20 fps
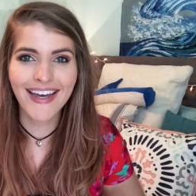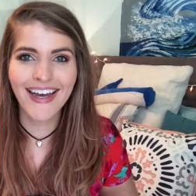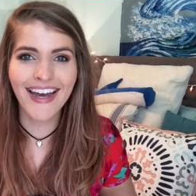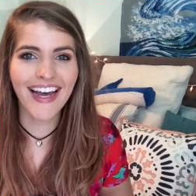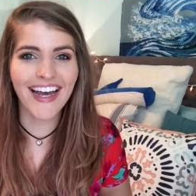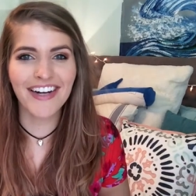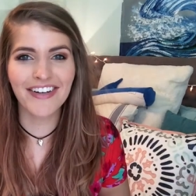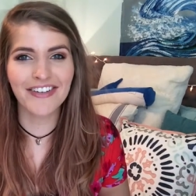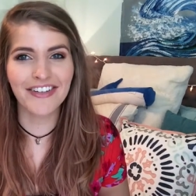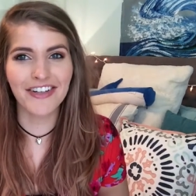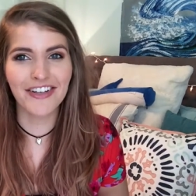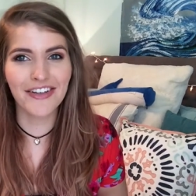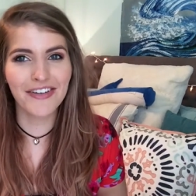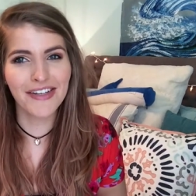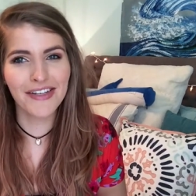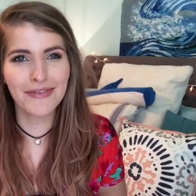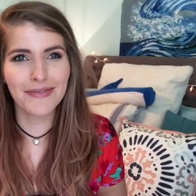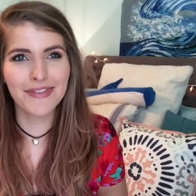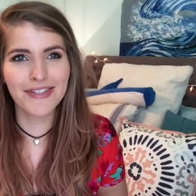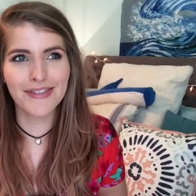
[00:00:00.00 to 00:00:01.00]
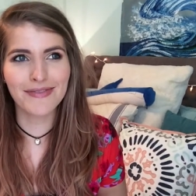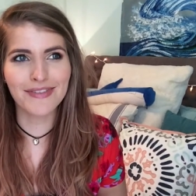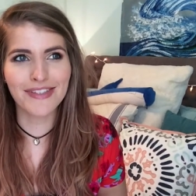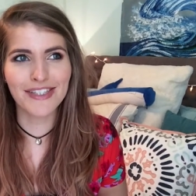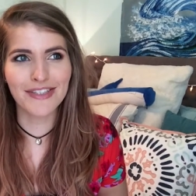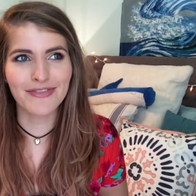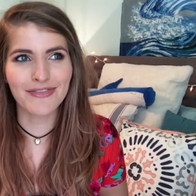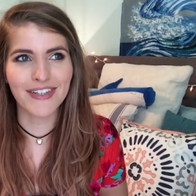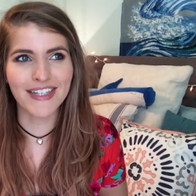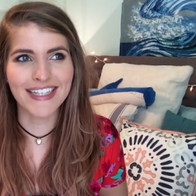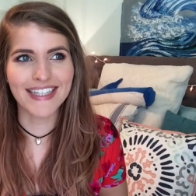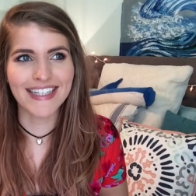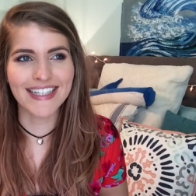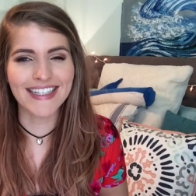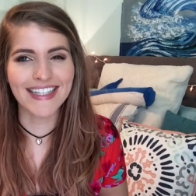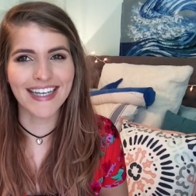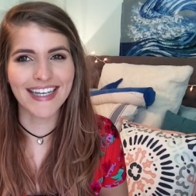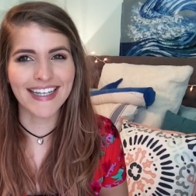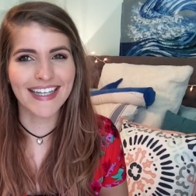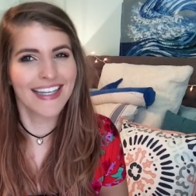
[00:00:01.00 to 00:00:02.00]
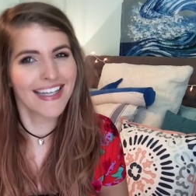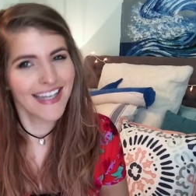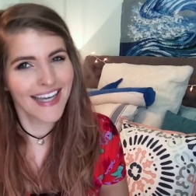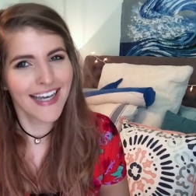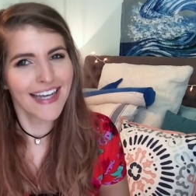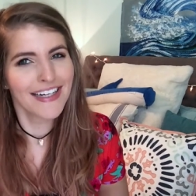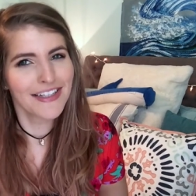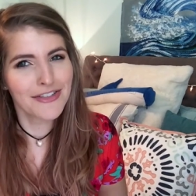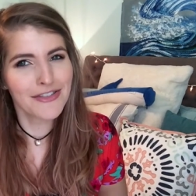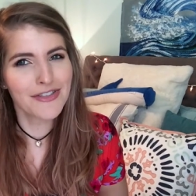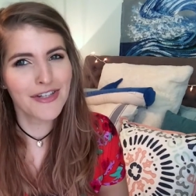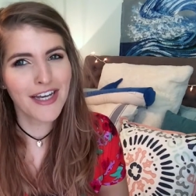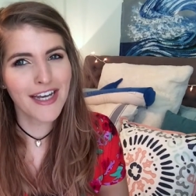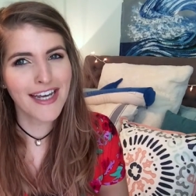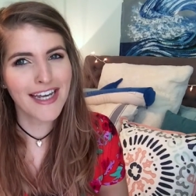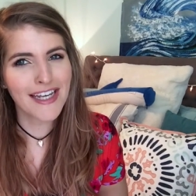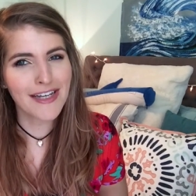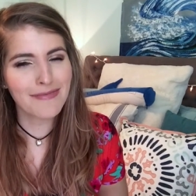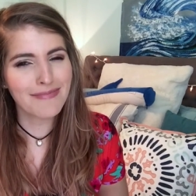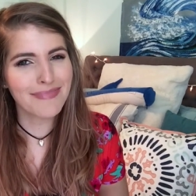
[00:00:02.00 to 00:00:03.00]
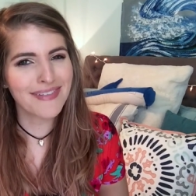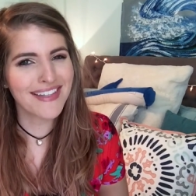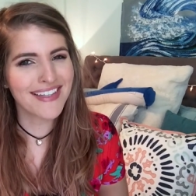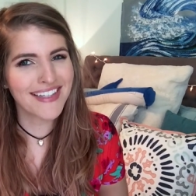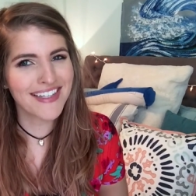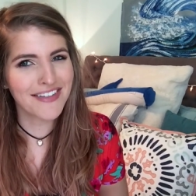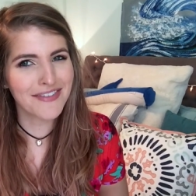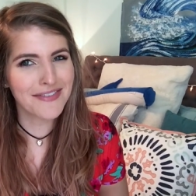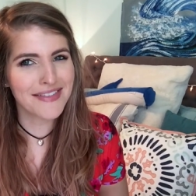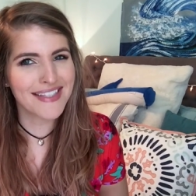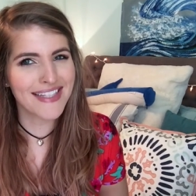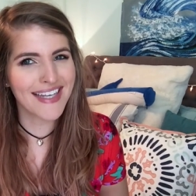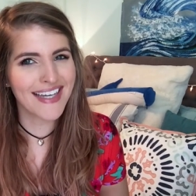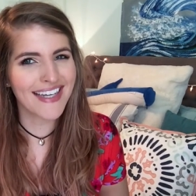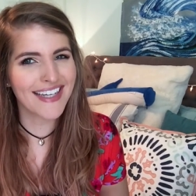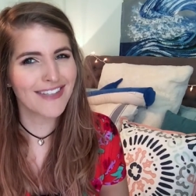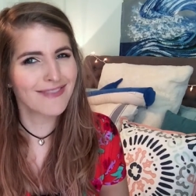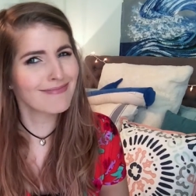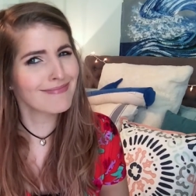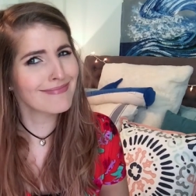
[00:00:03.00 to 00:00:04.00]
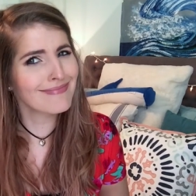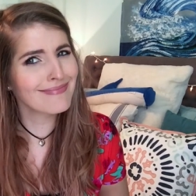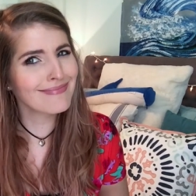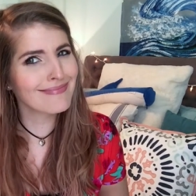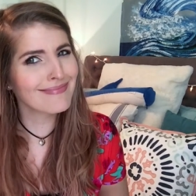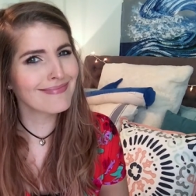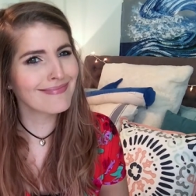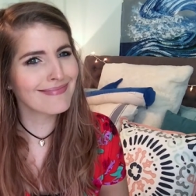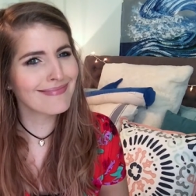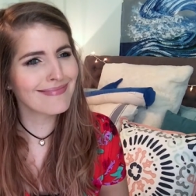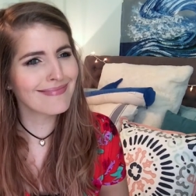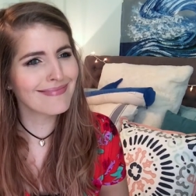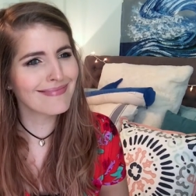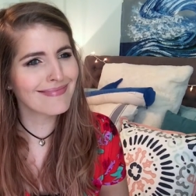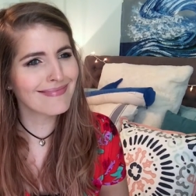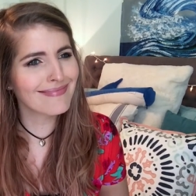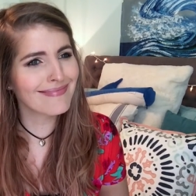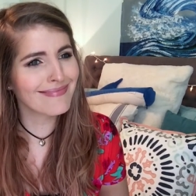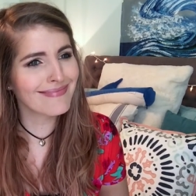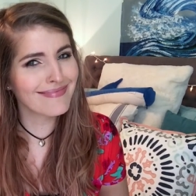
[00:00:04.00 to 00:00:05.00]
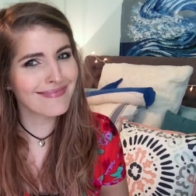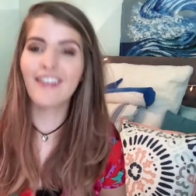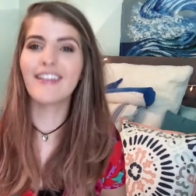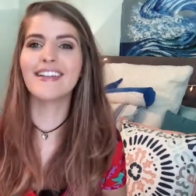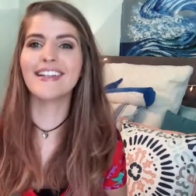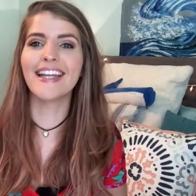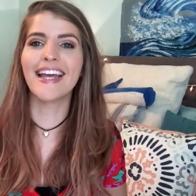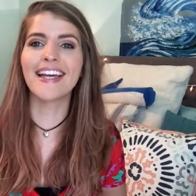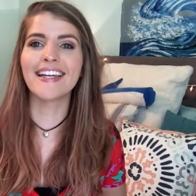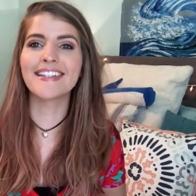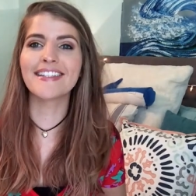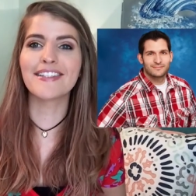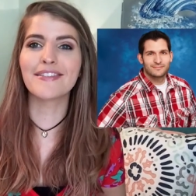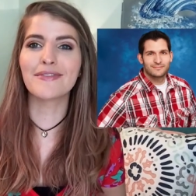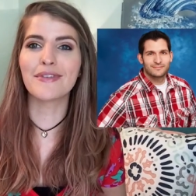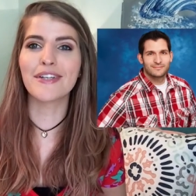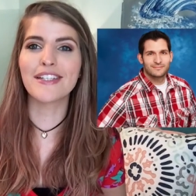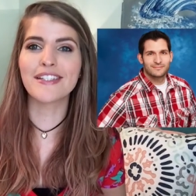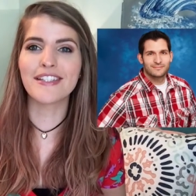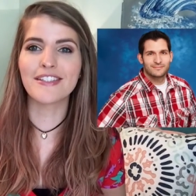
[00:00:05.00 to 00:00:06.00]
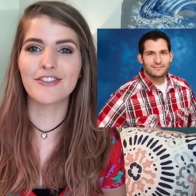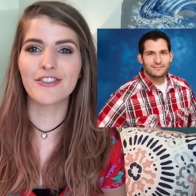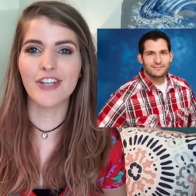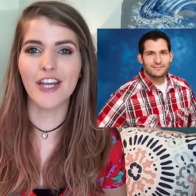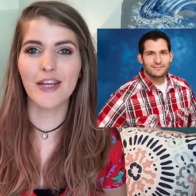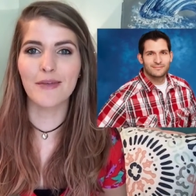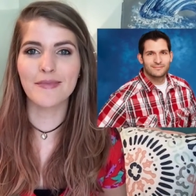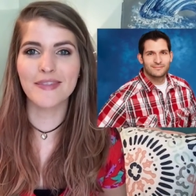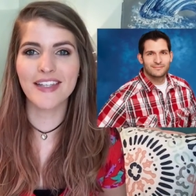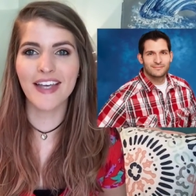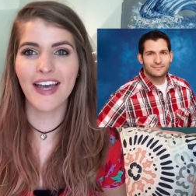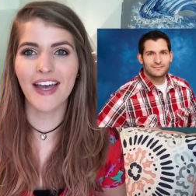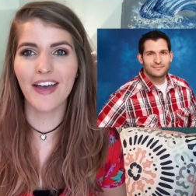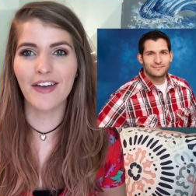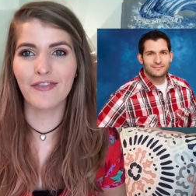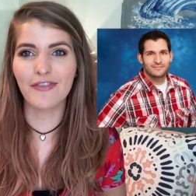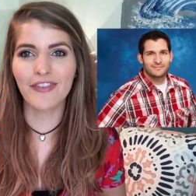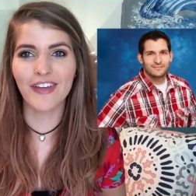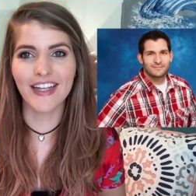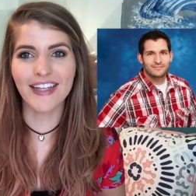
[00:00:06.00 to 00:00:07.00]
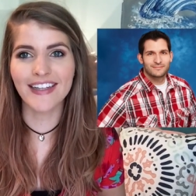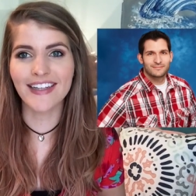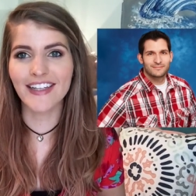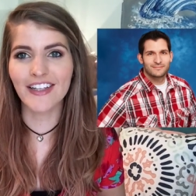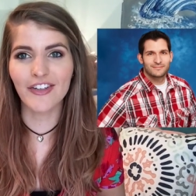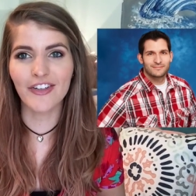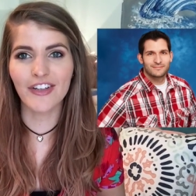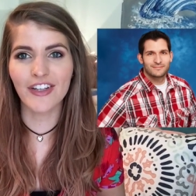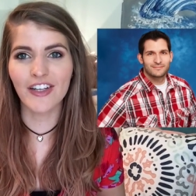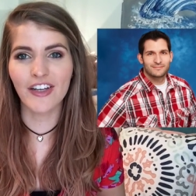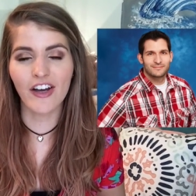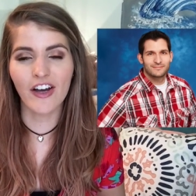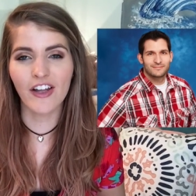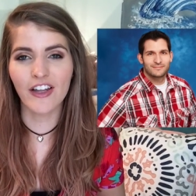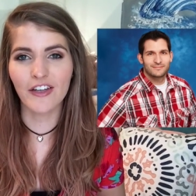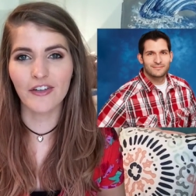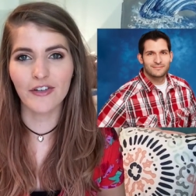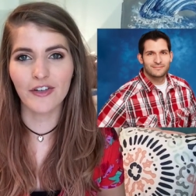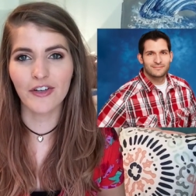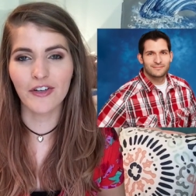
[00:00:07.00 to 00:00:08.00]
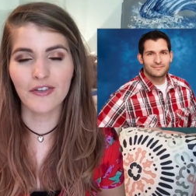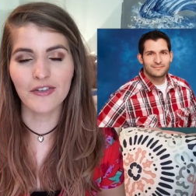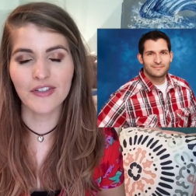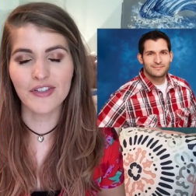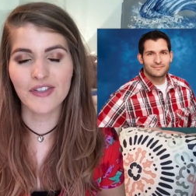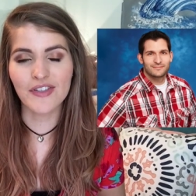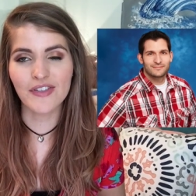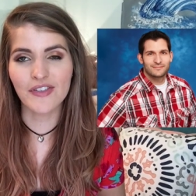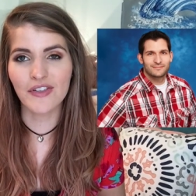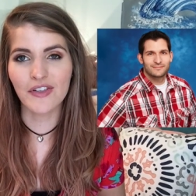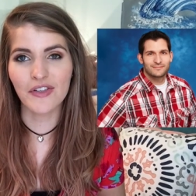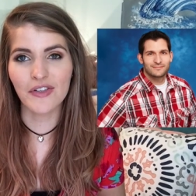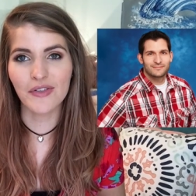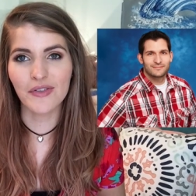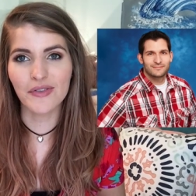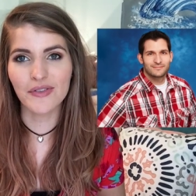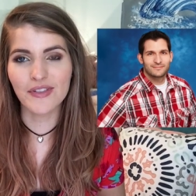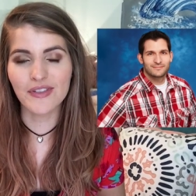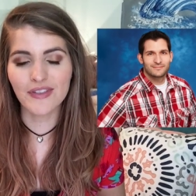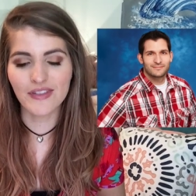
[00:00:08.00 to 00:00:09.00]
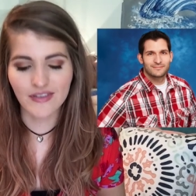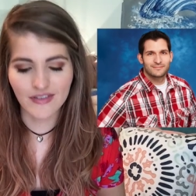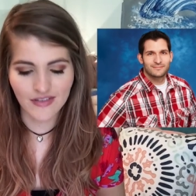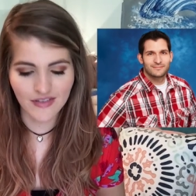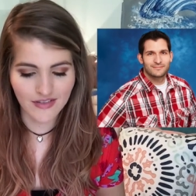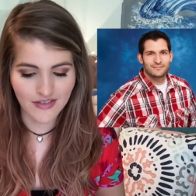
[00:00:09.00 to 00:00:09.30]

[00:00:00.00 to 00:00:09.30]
I don't know. It was really funny. Like, he kind of tried, but then it was like, Next was James F. And literally all I wrote was snooze.